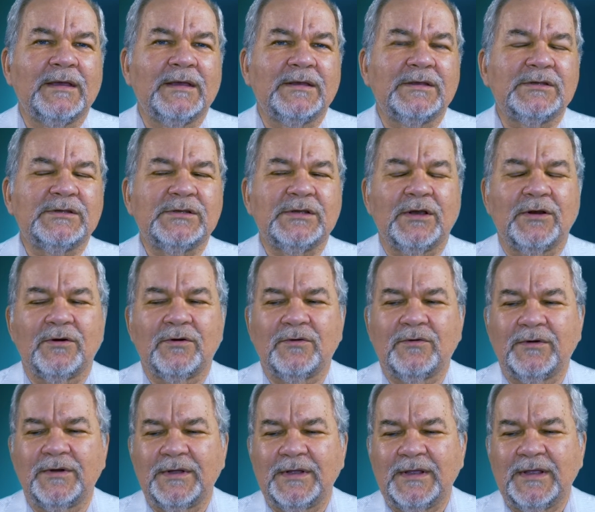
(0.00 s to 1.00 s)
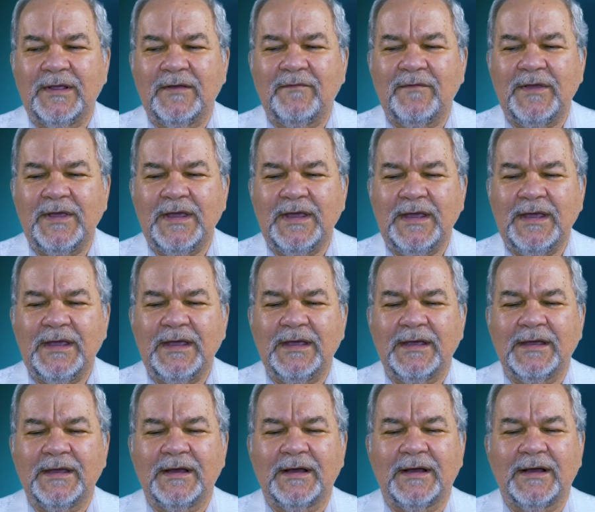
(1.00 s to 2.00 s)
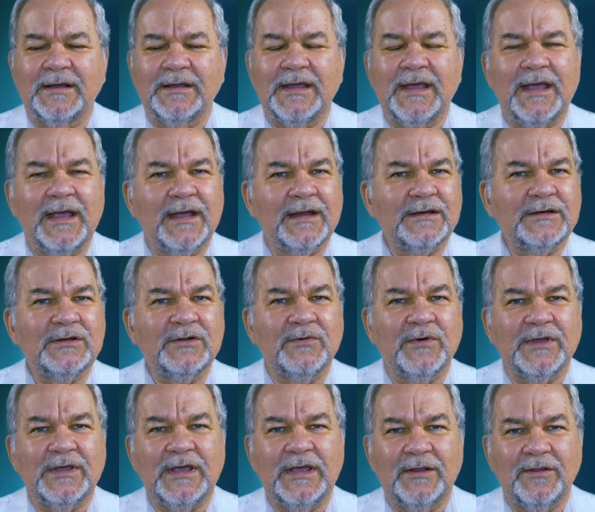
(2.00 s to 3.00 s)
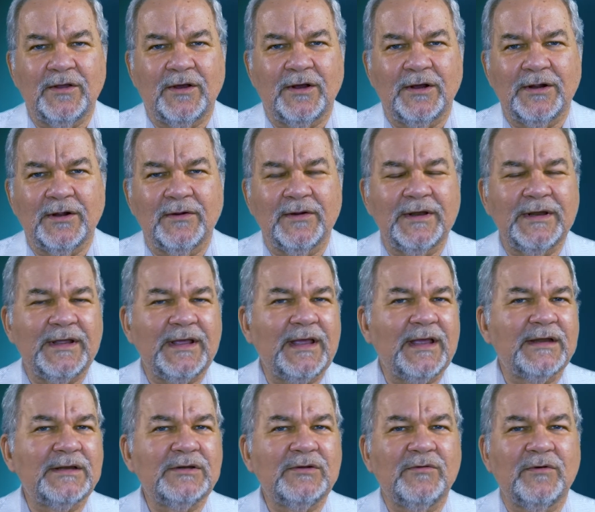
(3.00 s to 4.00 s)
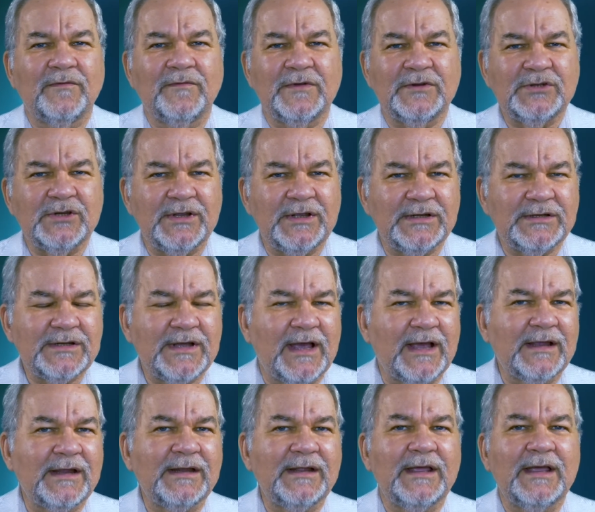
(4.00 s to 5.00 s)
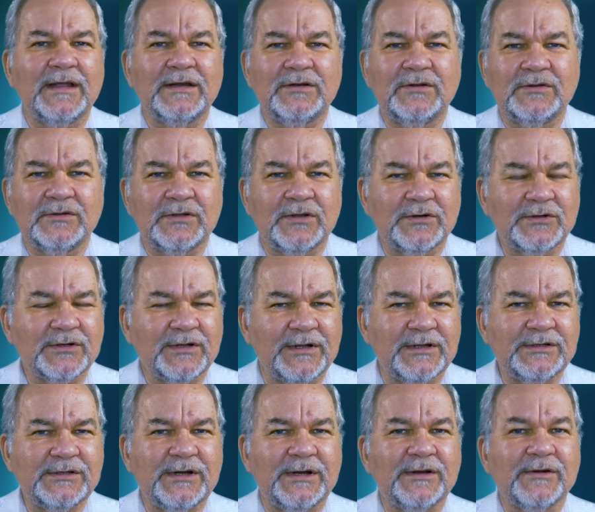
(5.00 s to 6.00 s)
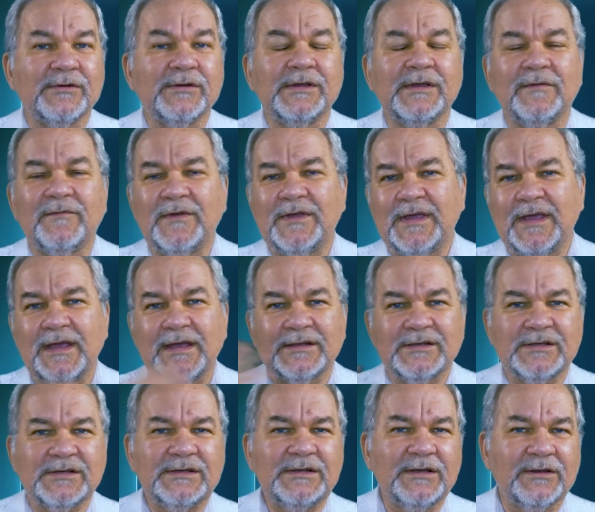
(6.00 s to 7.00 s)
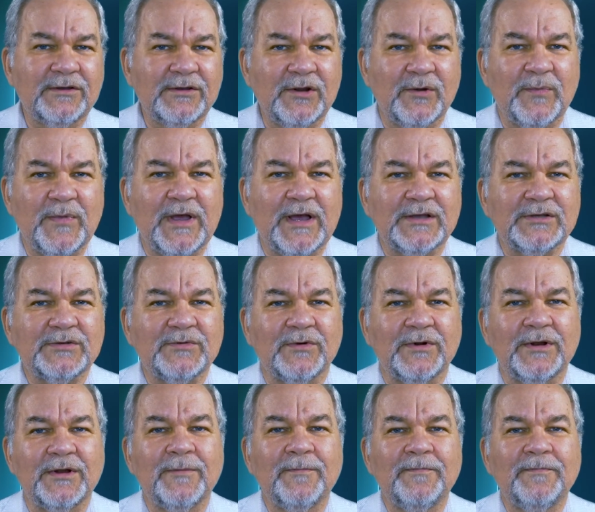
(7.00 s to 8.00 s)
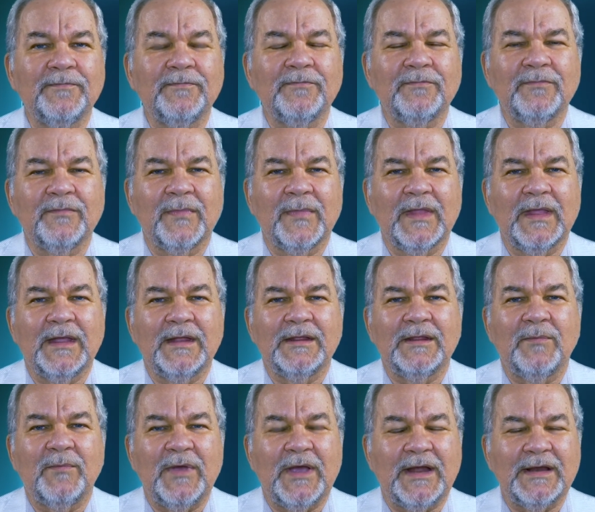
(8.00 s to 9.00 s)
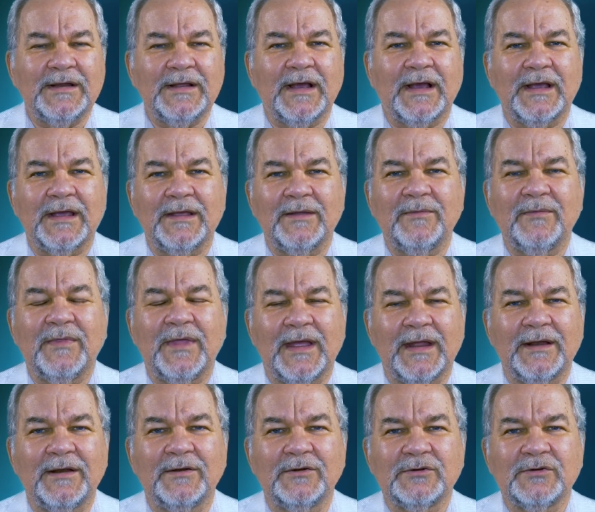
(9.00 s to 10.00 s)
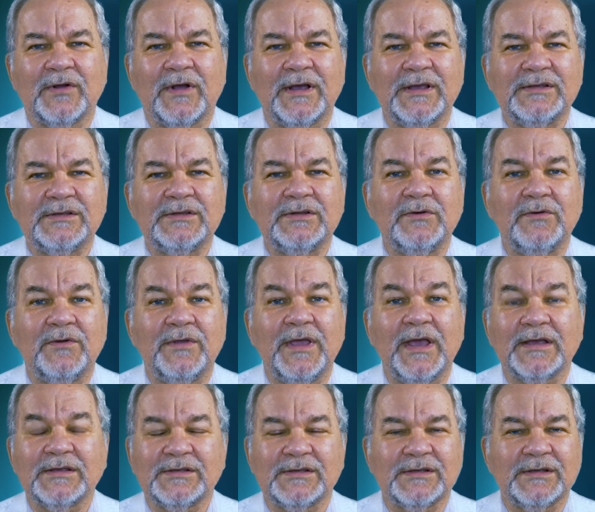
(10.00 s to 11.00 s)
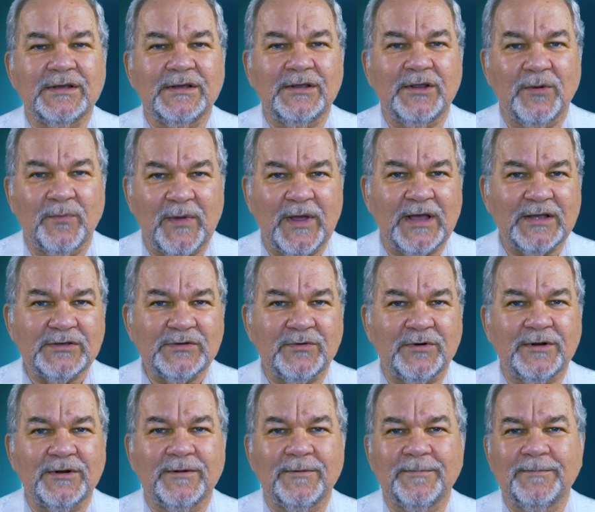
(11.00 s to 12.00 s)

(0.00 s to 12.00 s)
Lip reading: So if he can't do a keylogger and can't do a phishing attack and can't do social engineering, if he can't steal your password, the bad guy then tries to guess your password.